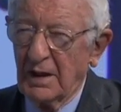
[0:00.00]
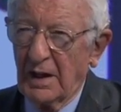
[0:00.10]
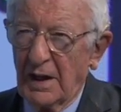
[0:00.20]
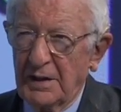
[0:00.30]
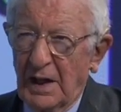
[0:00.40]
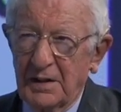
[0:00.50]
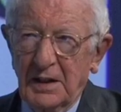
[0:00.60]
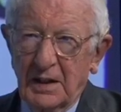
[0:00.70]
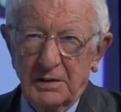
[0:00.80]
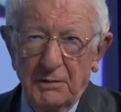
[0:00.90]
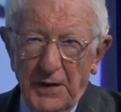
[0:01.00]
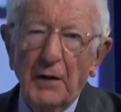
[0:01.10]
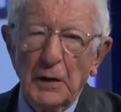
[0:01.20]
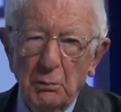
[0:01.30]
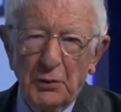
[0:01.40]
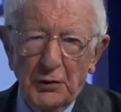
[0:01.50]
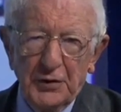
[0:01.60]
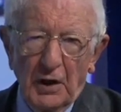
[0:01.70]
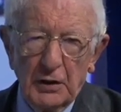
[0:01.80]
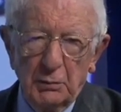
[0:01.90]
And I think that's a very important
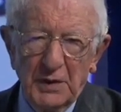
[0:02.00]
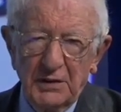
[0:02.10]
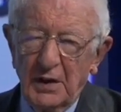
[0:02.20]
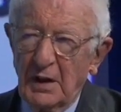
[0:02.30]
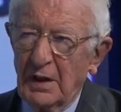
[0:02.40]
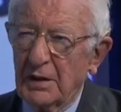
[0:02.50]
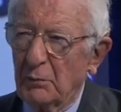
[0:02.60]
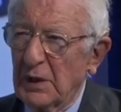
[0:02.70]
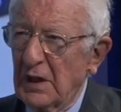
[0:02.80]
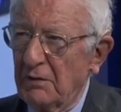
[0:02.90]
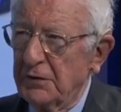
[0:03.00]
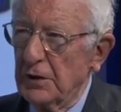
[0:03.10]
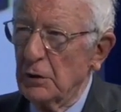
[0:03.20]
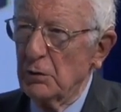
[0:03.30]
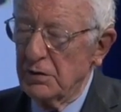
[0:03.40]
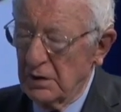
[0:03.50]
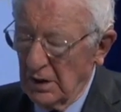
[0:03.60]
argument that we have to use